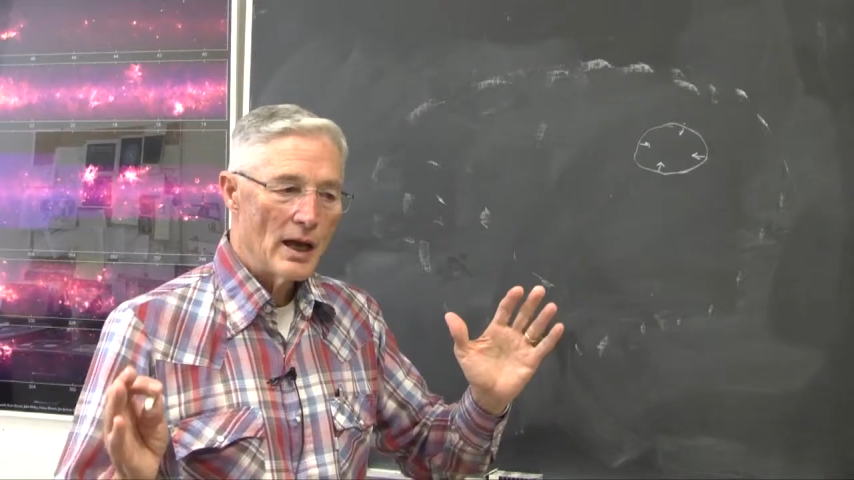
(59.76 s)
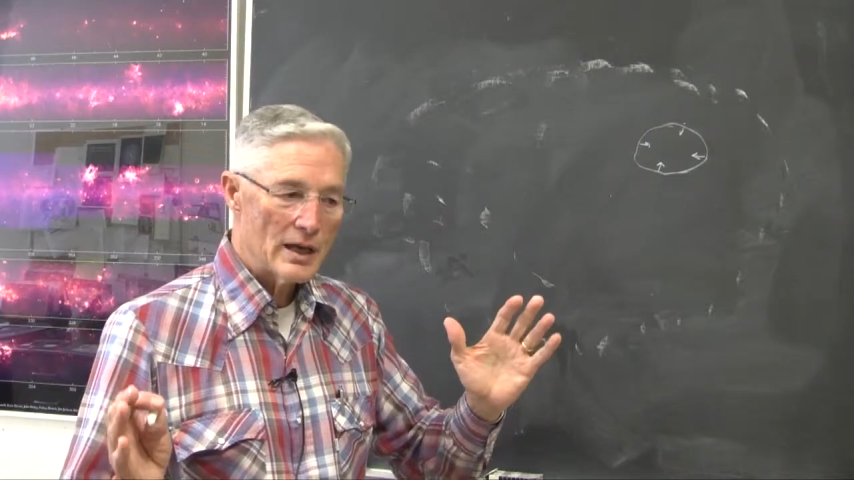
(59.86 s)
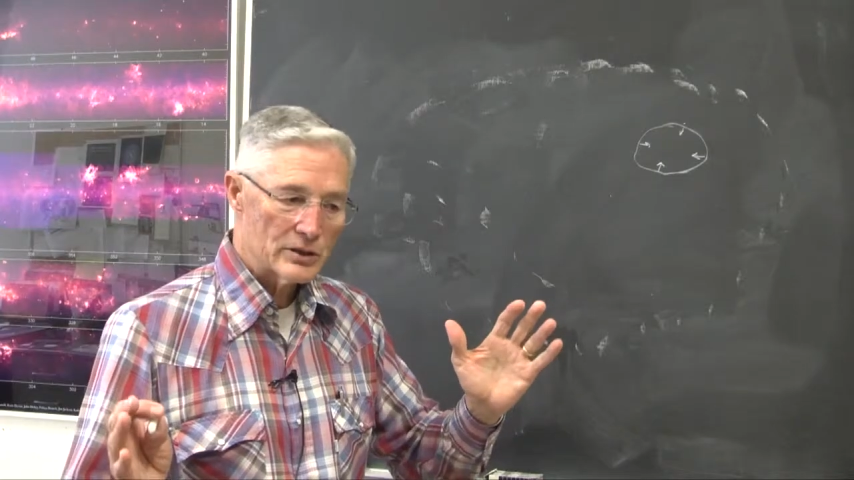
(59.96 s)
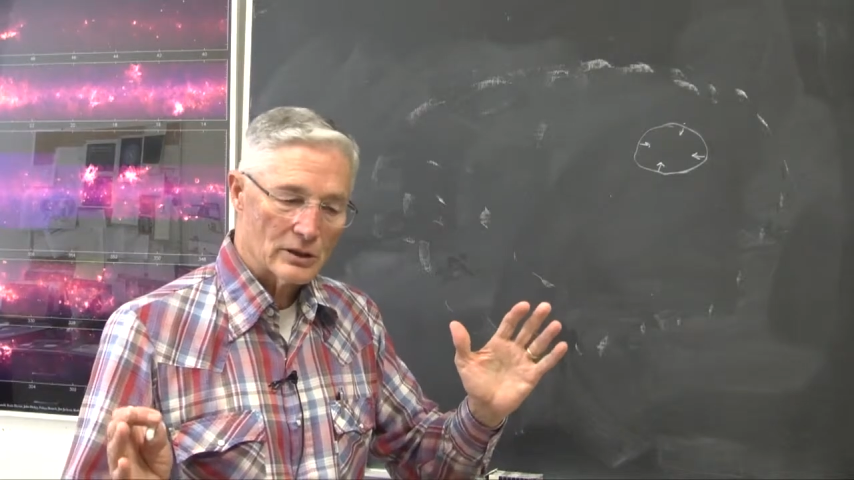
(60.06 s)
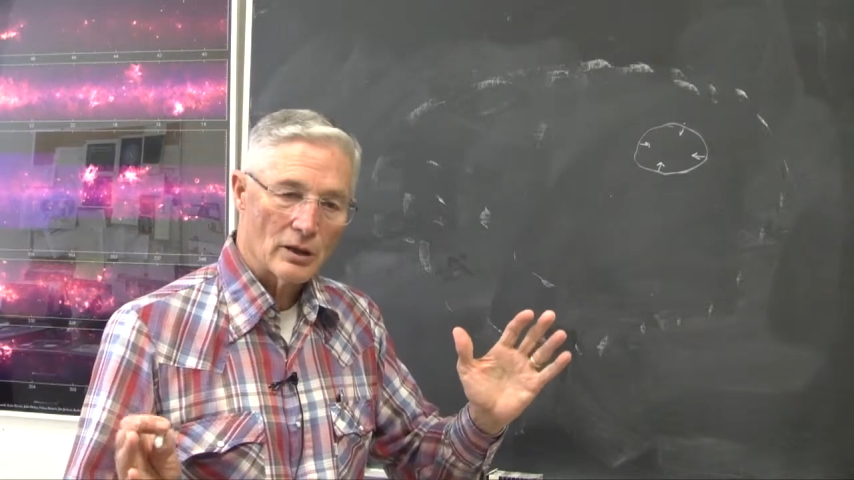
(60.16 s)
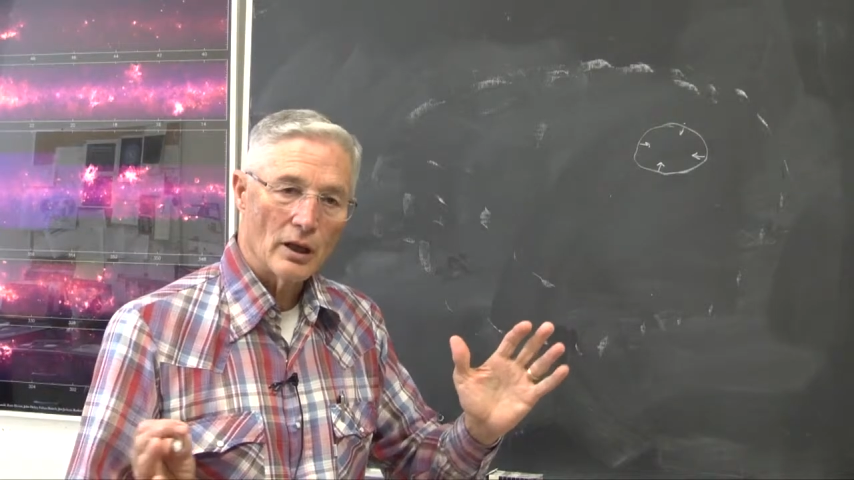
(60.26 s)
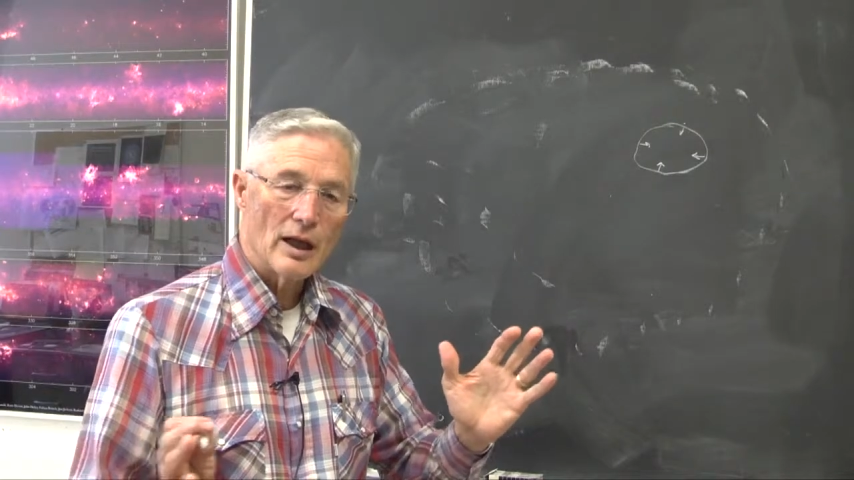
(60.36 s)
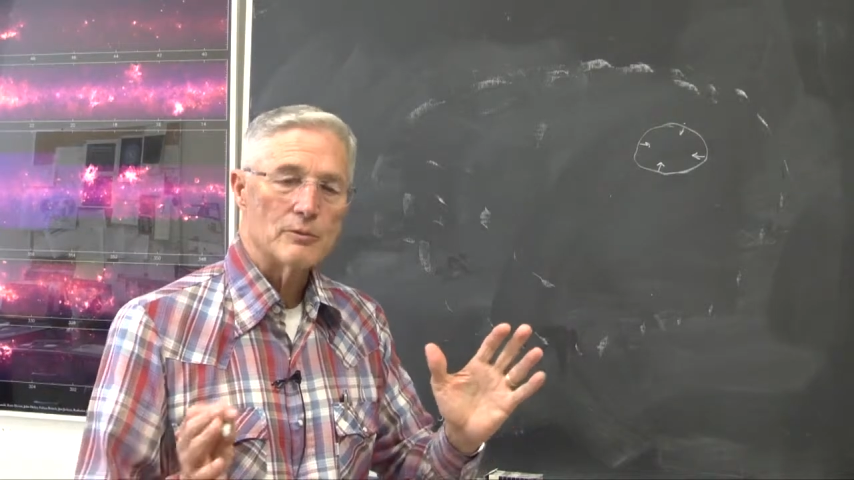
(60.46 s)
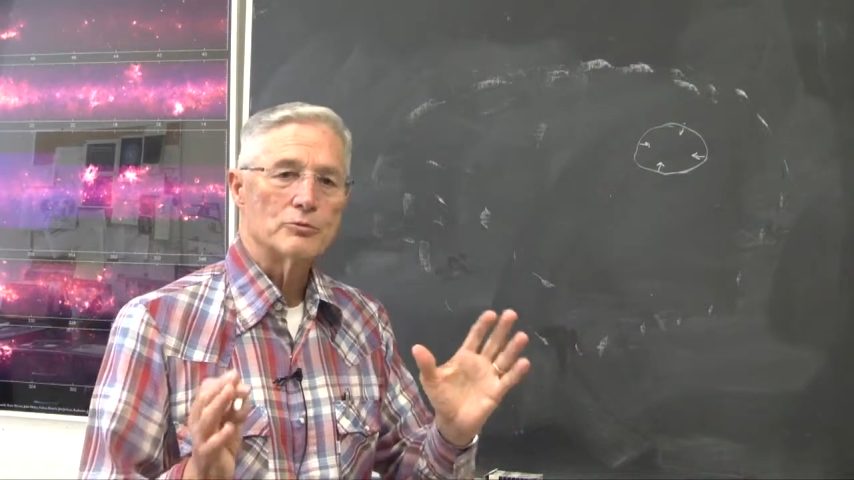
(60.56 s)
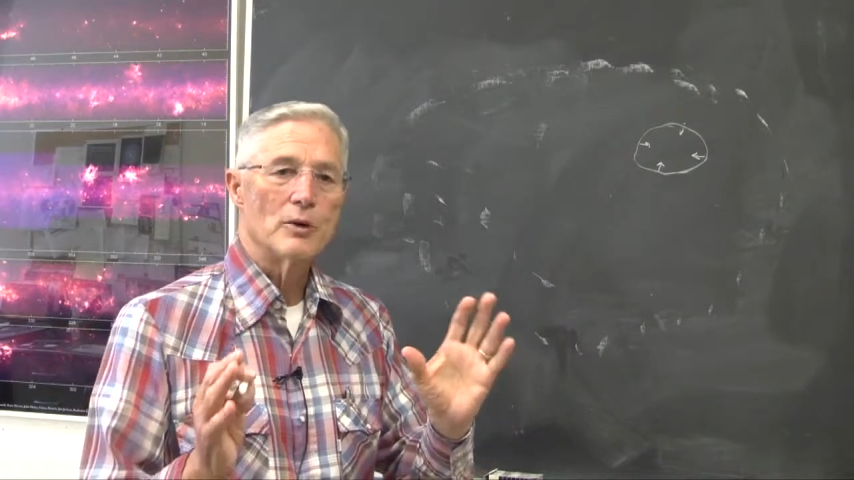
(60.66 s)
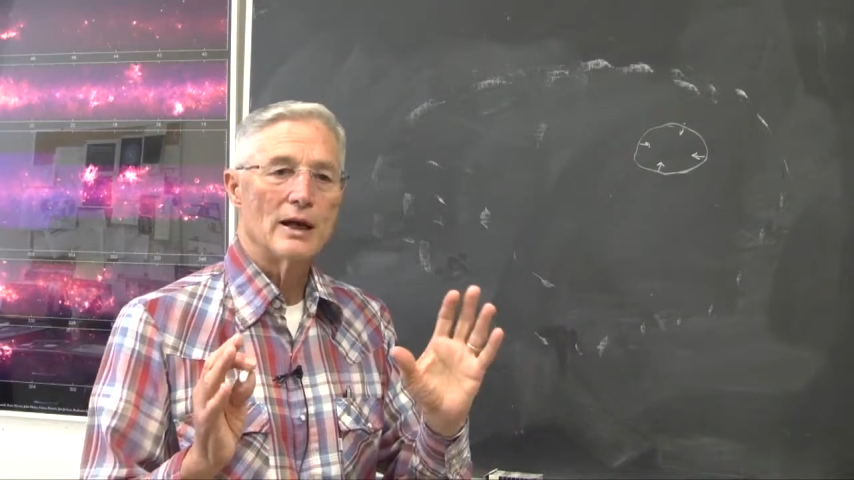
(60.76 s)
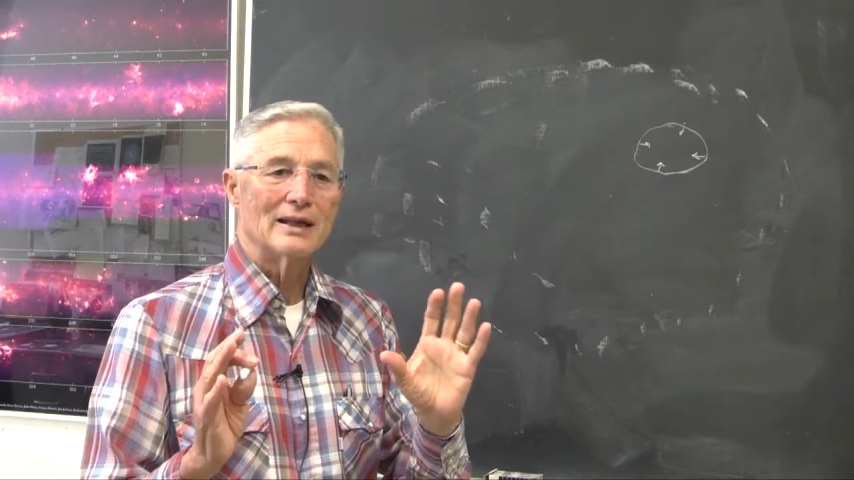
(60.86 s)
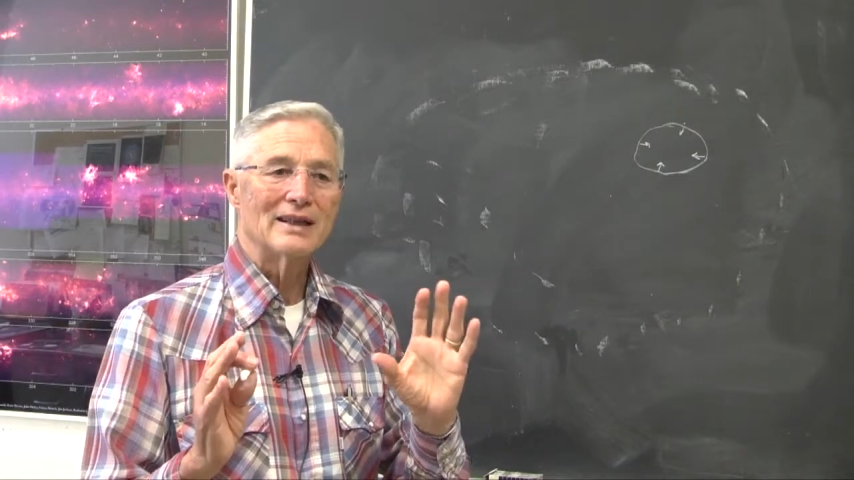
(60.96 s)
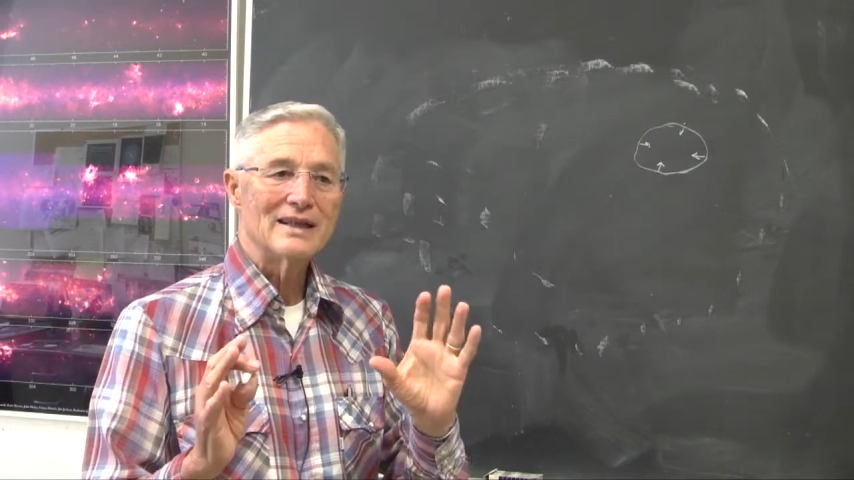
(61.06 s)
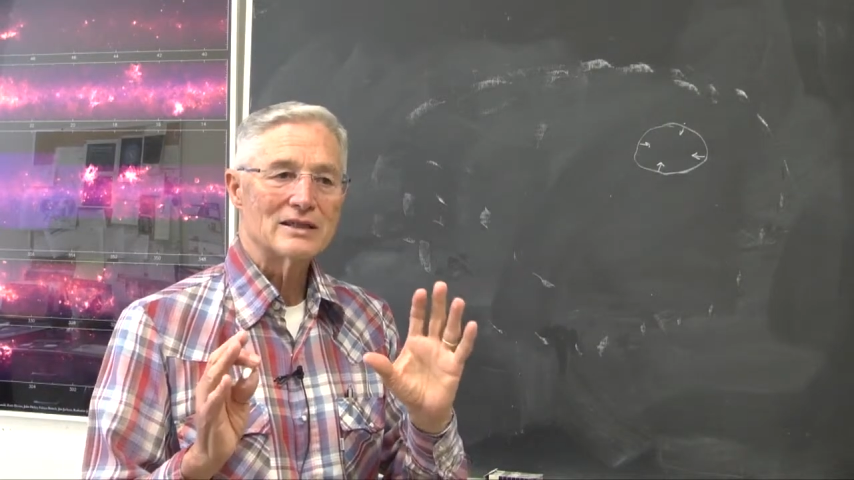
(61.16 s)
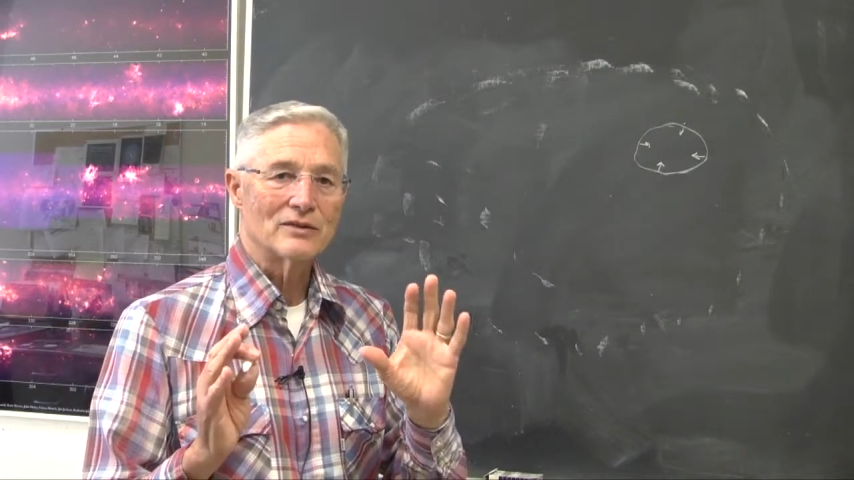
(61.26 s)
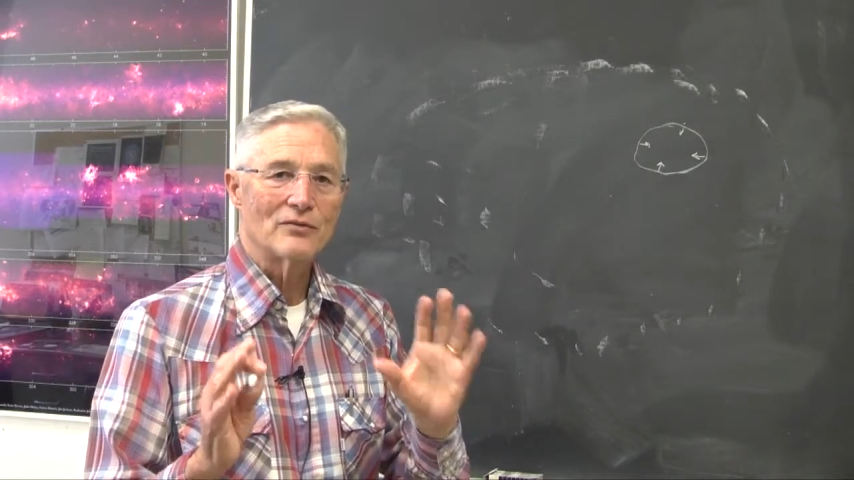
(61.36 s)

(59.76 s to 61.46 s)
has to collapse by at least a